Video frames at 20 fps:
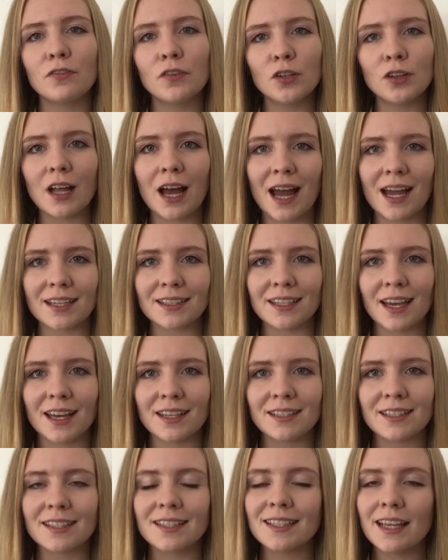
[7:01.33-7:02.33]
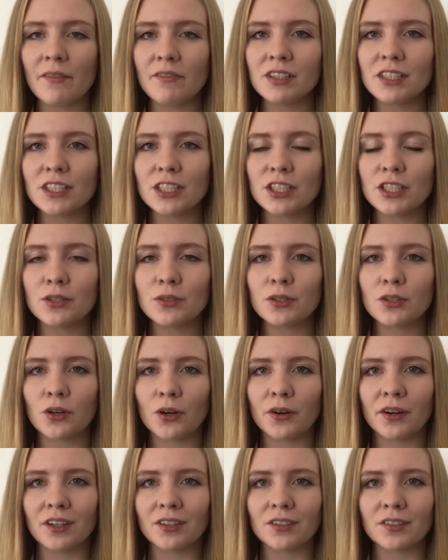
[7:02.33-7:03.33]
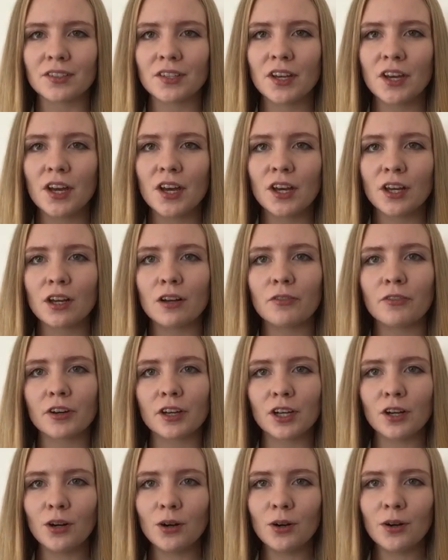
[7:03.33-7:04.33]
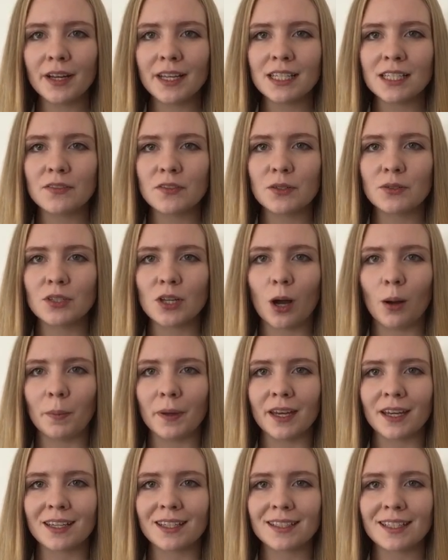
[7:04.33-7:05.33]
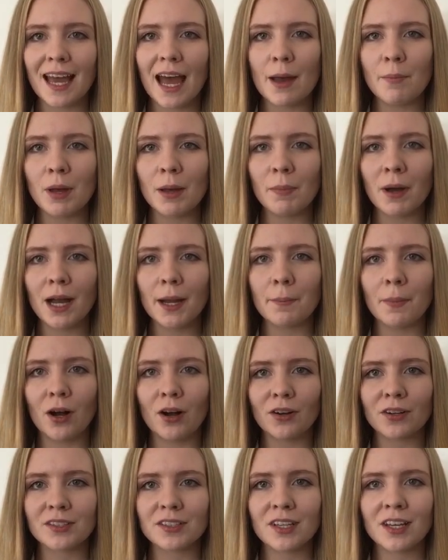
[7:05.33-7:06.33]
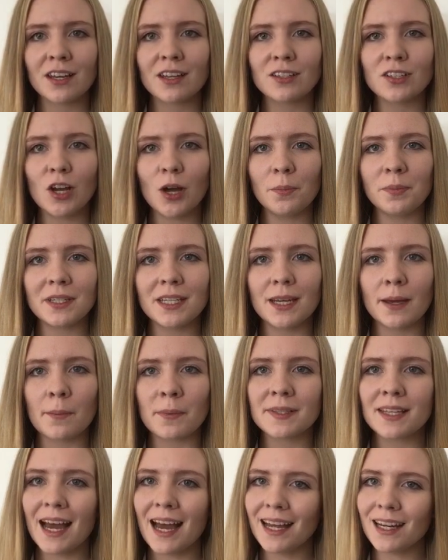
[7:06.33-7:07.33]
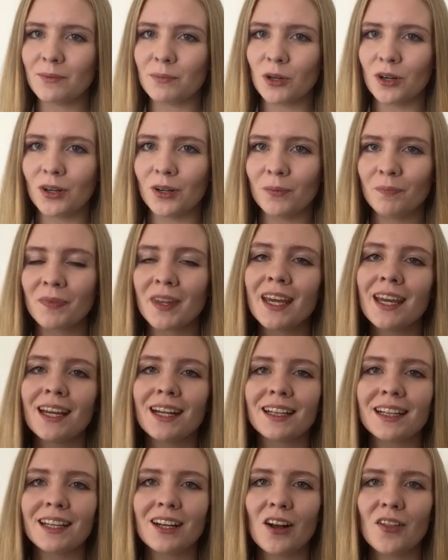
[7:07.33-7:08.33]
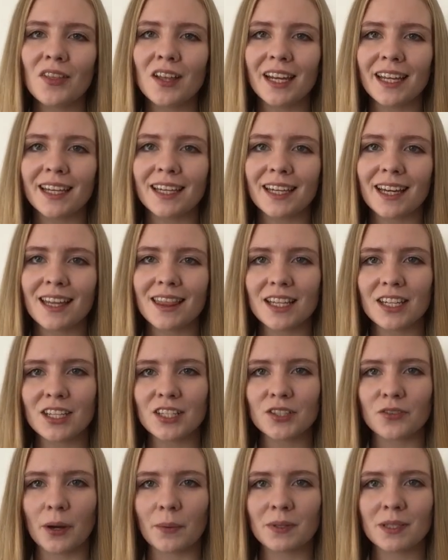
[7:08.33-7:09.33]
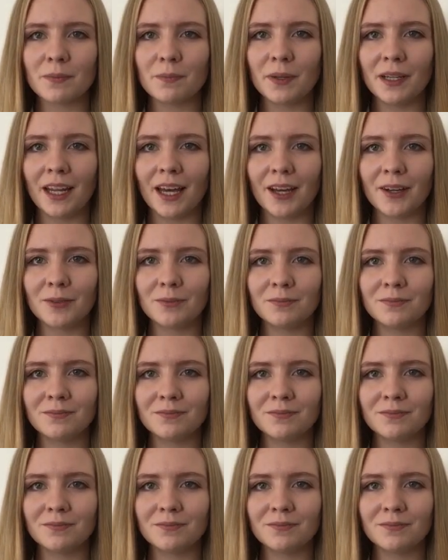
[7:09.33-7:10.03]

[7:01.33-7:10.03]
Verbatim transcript: full access to 70 tutorials covering core interview topics, MMI mocks, top tips and more, click on the link in the description below.